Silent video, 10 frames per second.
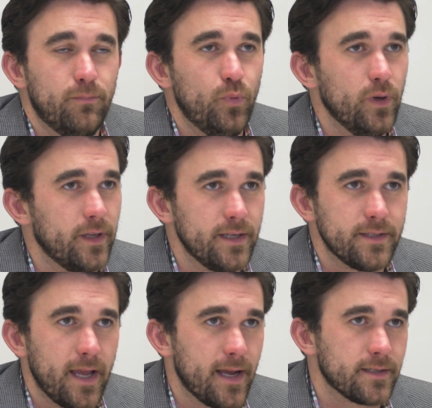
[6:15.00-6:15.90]
Really
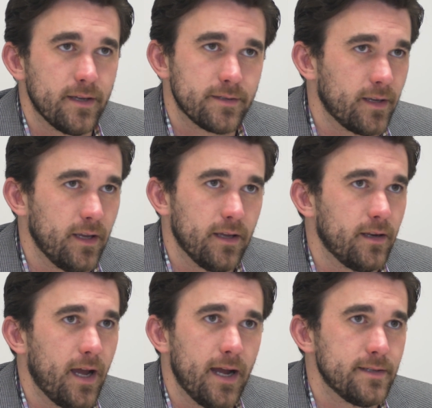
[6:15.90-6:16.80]
easy access again
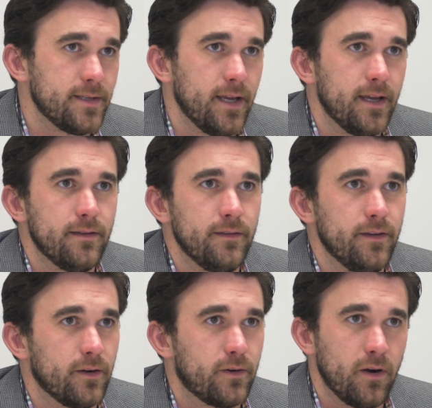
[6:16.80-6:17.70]
to I-10,
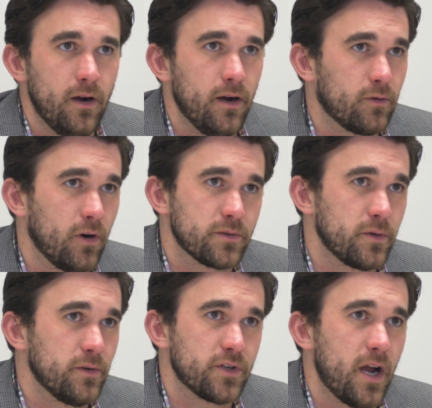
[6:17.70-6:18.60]
the
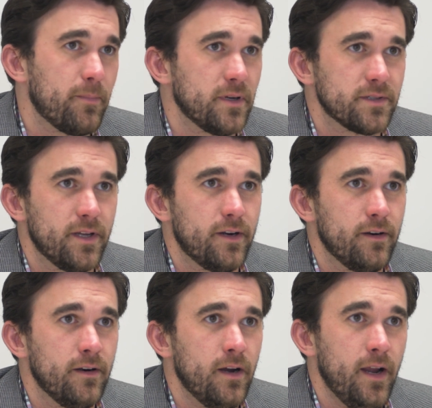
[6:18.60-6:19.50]
Crossroads Shopping
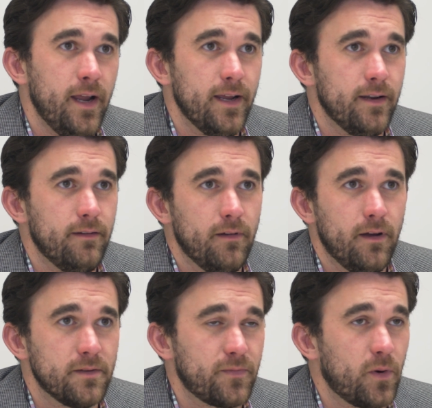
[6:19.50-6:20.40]
Center.
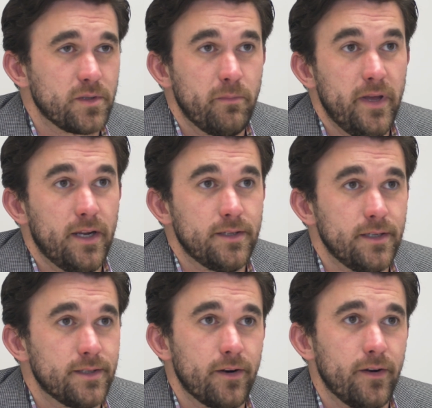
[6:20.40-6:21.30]
As far as amenities
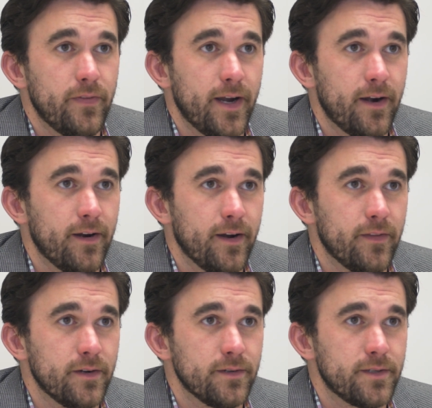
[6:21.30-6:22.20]
that are in the area,
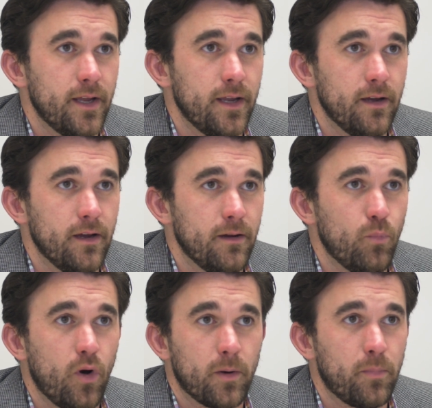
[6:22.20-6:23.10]
there's a
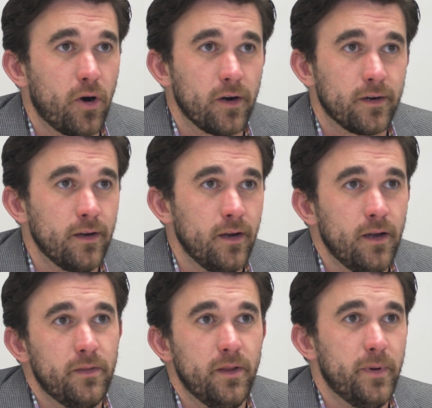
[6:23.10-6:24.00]
water park,
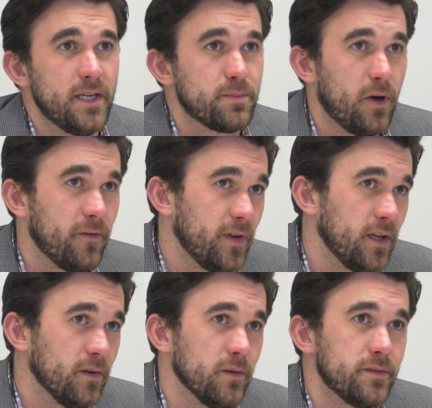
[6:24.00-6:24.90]
the baseball
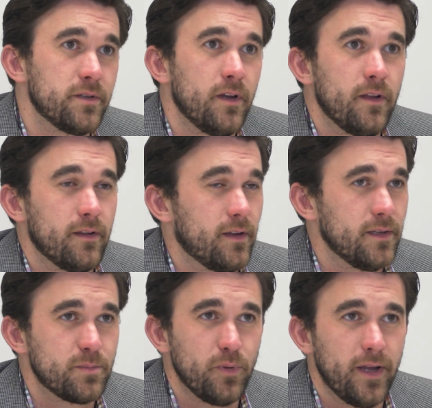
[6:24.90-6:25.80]
fields,
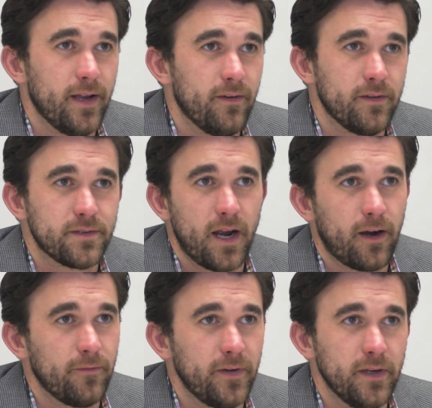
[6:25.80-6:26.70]
kids play area,
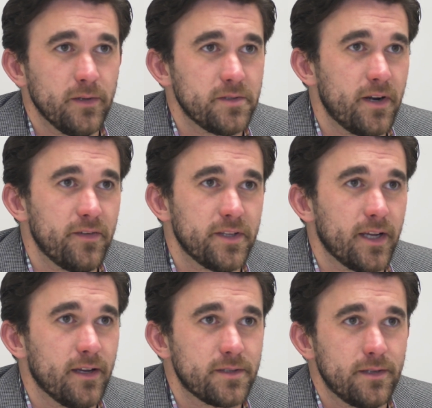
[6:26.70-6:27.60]
soccer fields, and everything
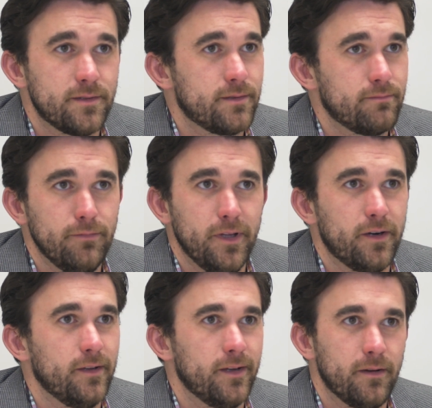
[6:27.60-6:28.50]
else. It's
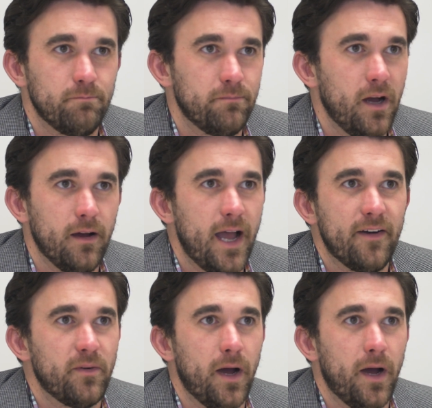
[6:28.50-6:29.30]
literally a half a